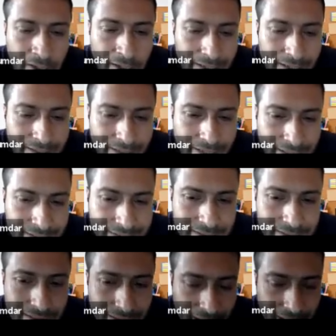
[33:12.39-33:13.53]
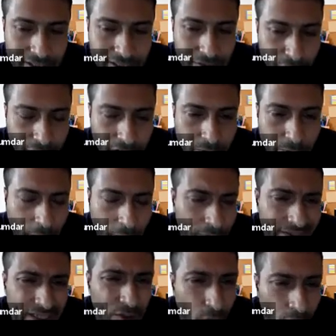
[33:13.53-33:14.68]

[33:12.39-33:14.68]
In the next class, we will probably take